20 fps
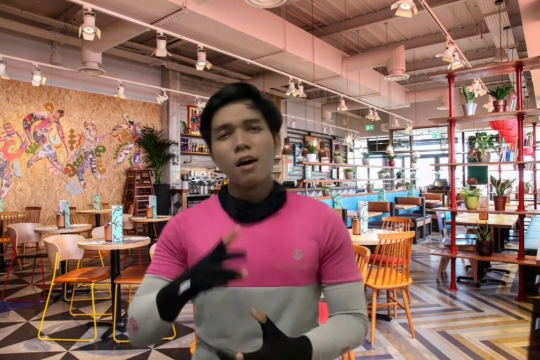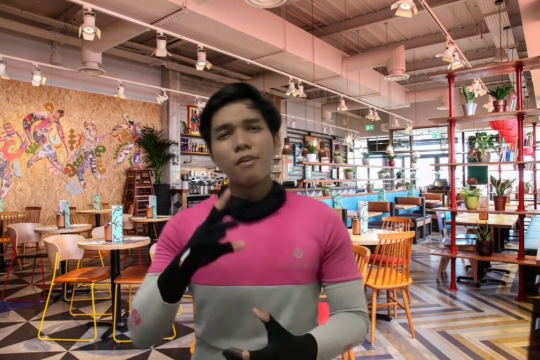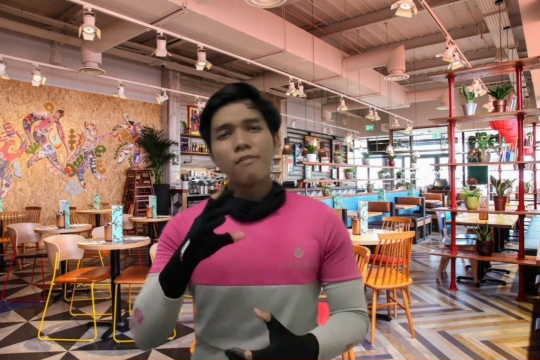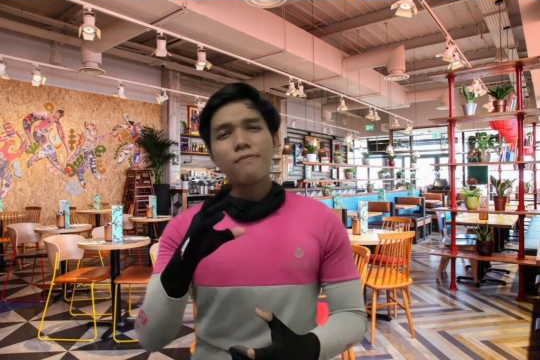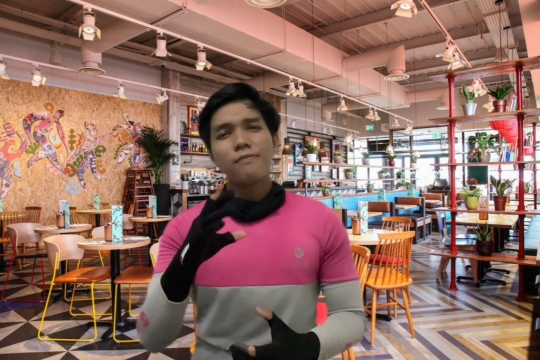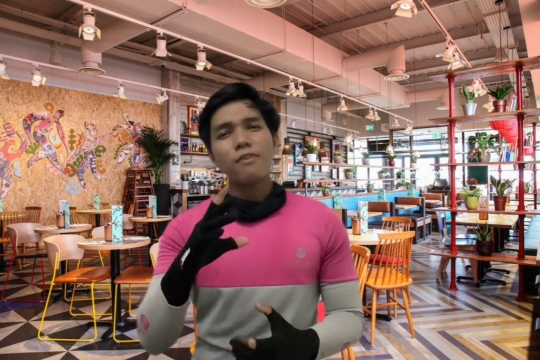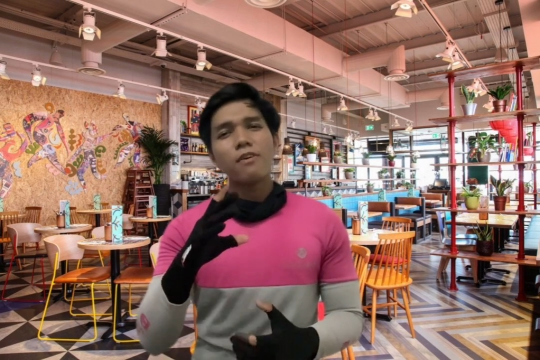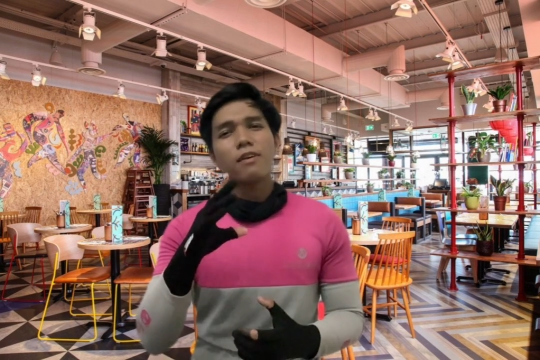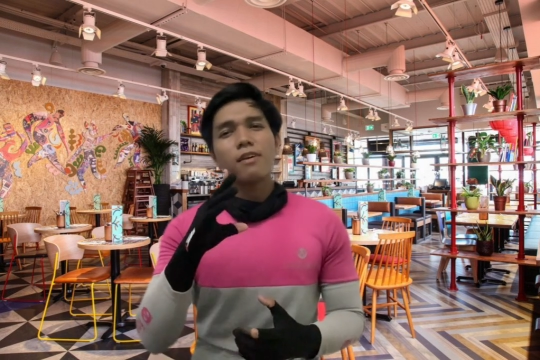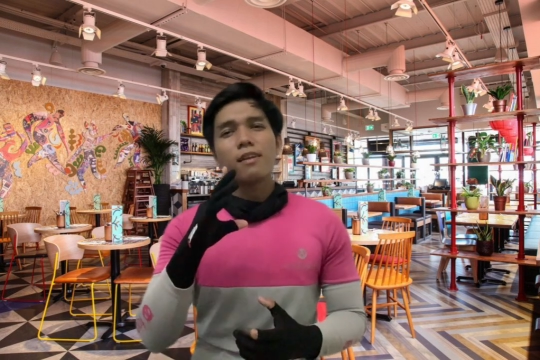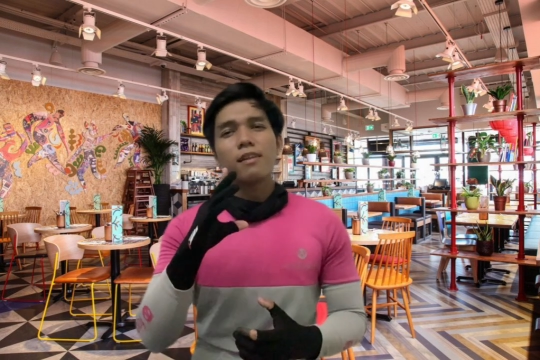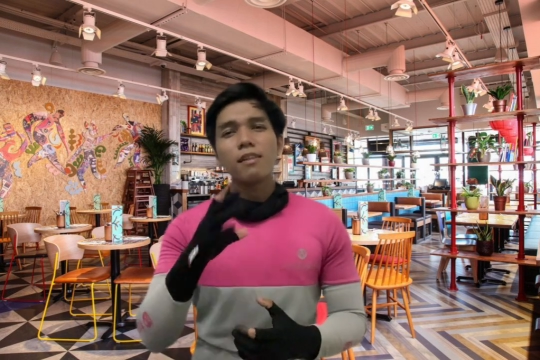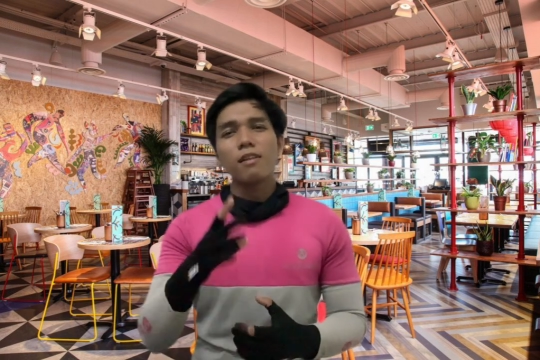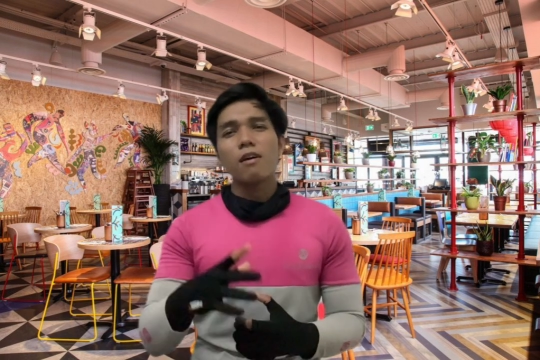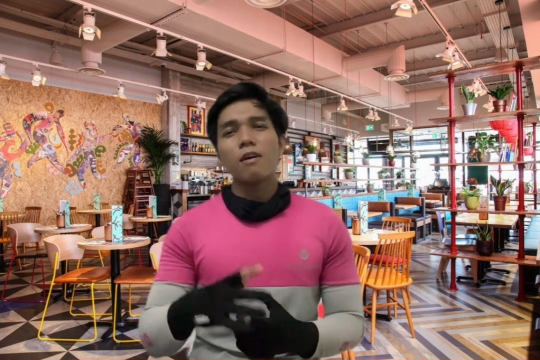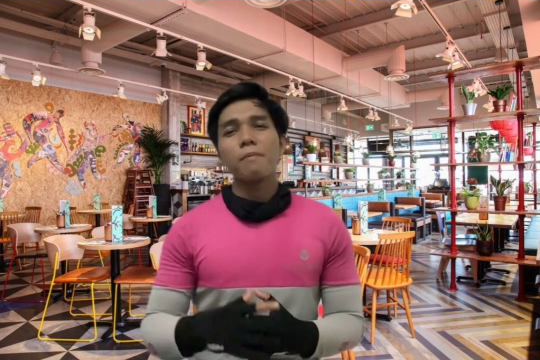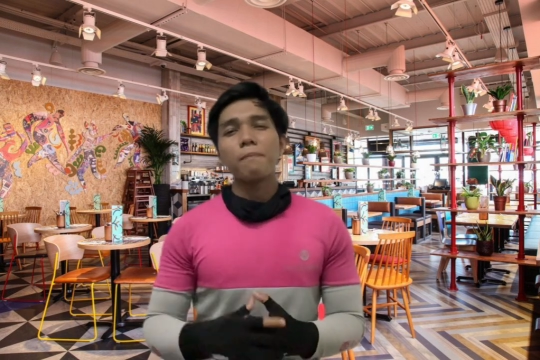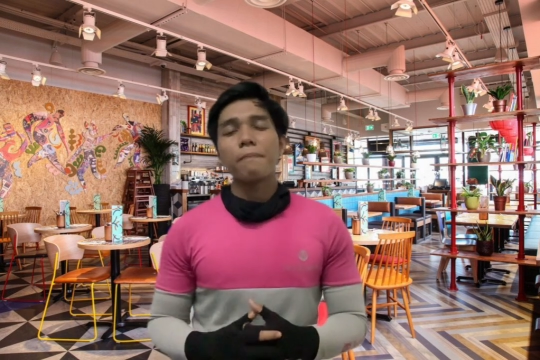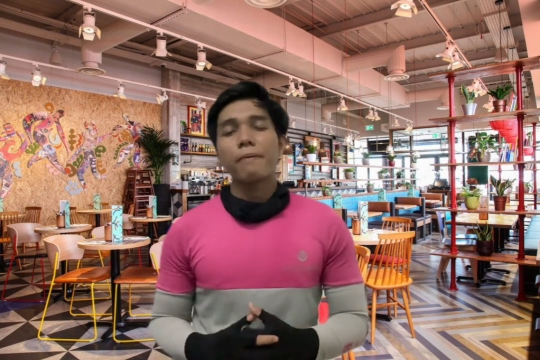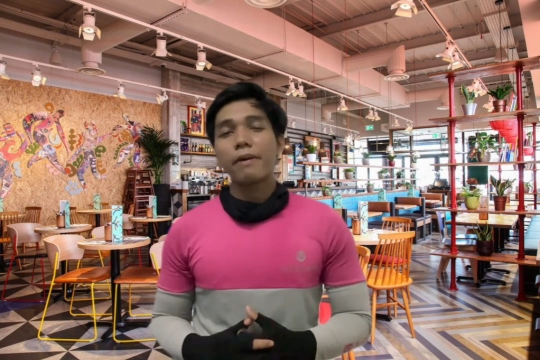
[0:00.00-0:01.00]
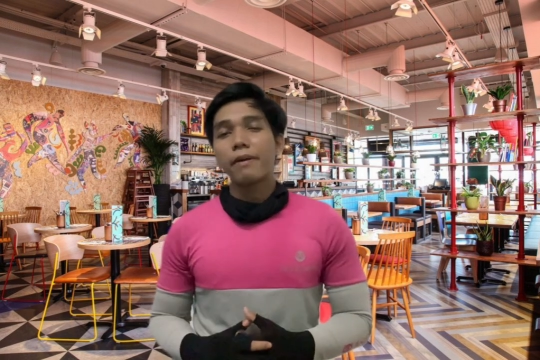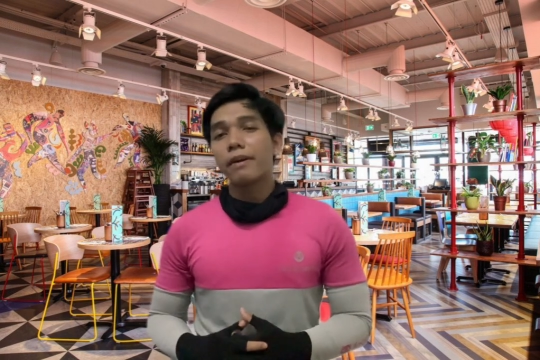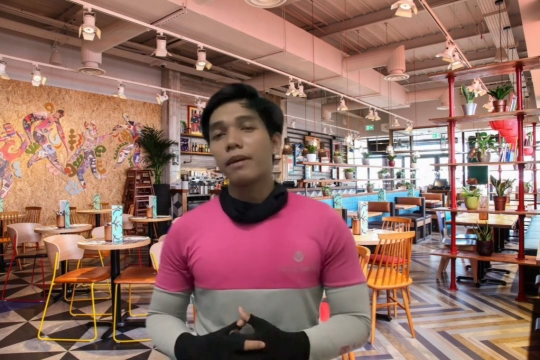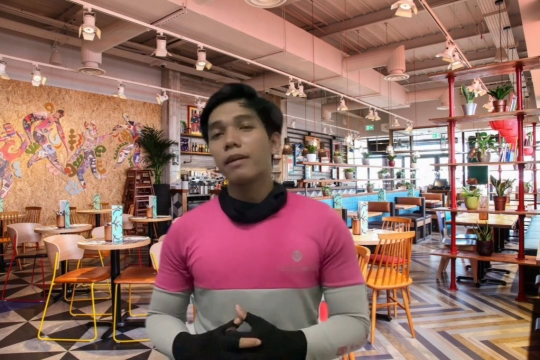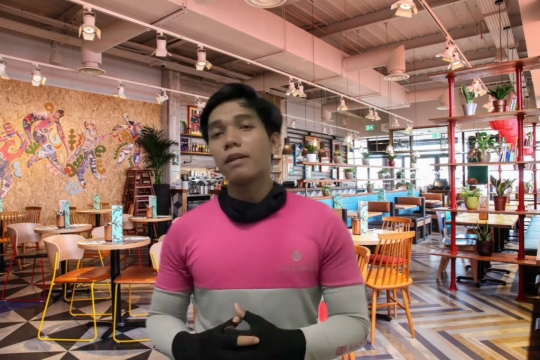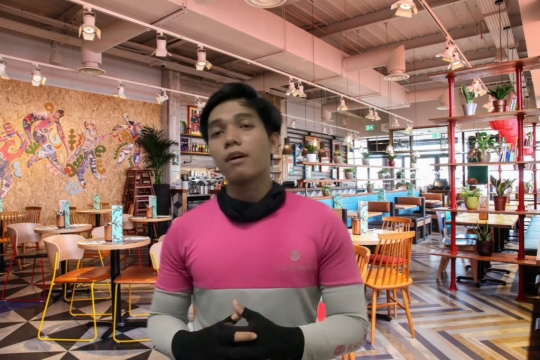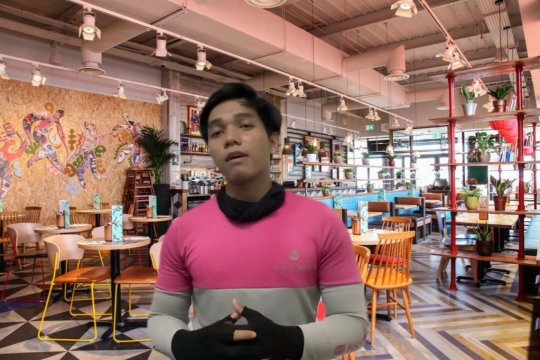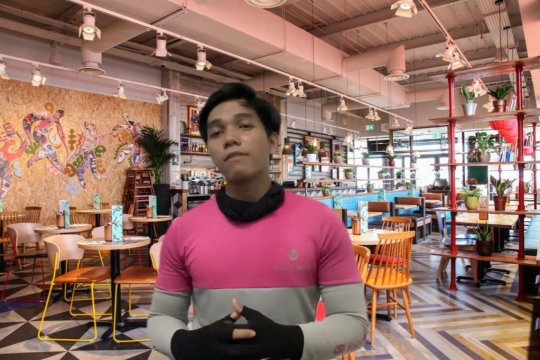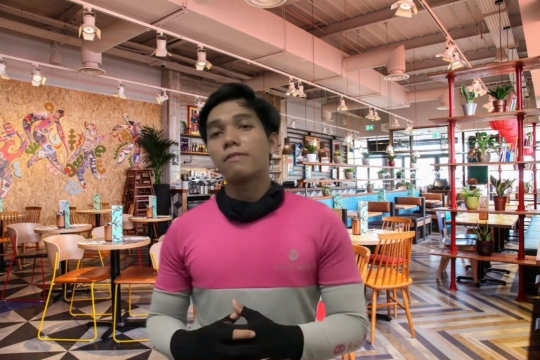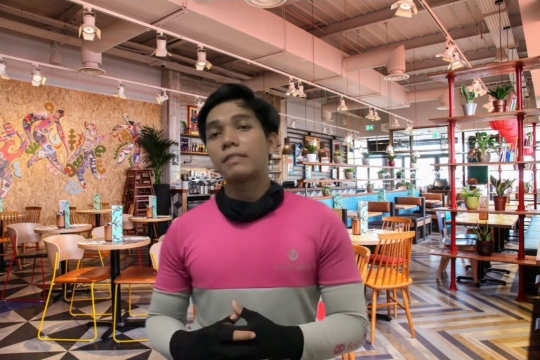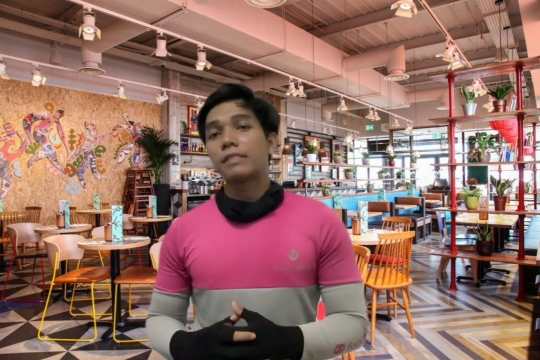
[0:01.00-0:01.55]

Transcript: for a long period of